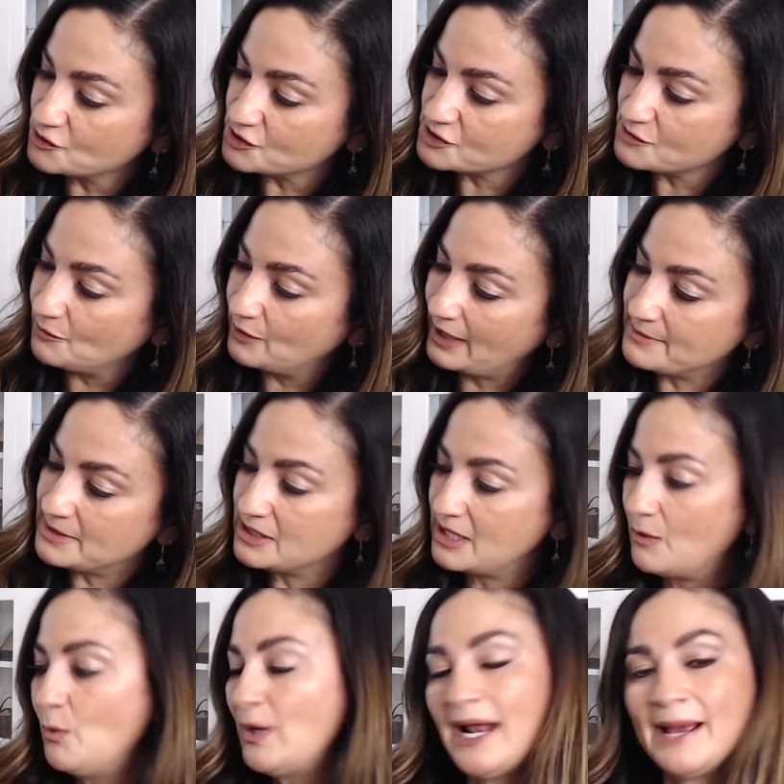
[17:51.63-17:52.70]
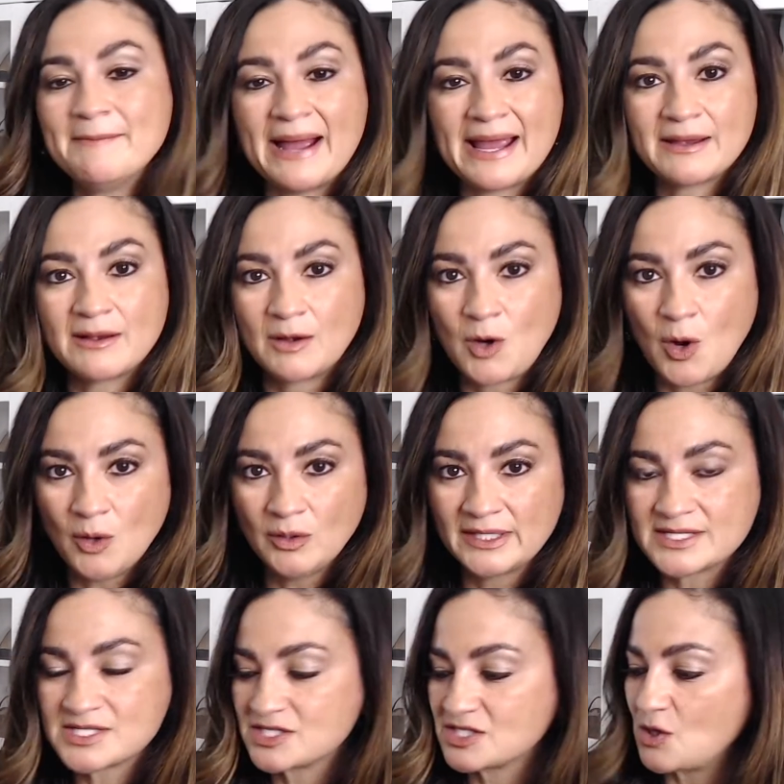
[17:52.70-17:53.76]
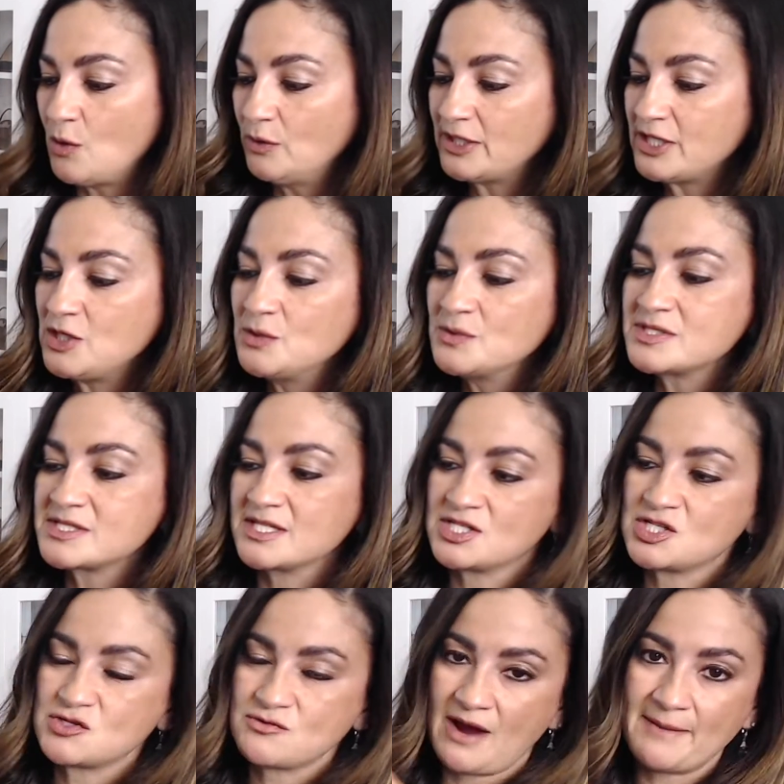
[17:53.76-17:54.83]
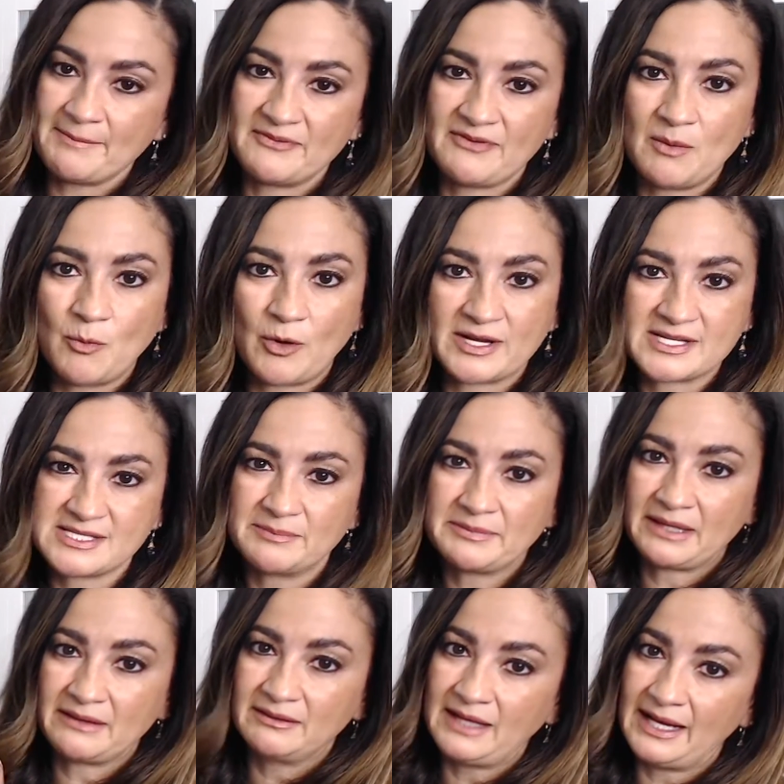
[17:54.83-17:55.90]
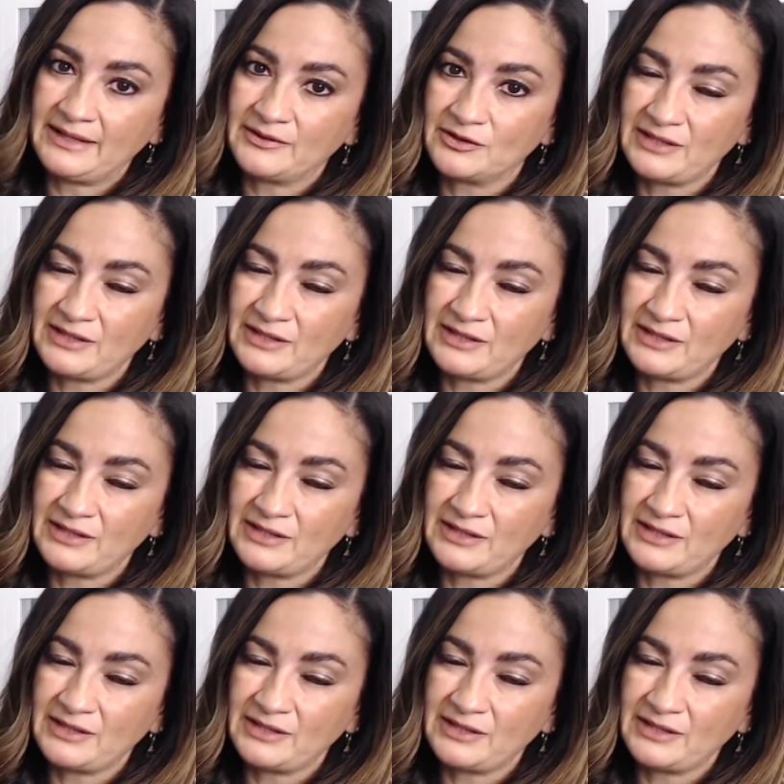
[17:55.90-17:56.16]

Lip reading: So my goal is to only use this strap if I'm wearing something lighter,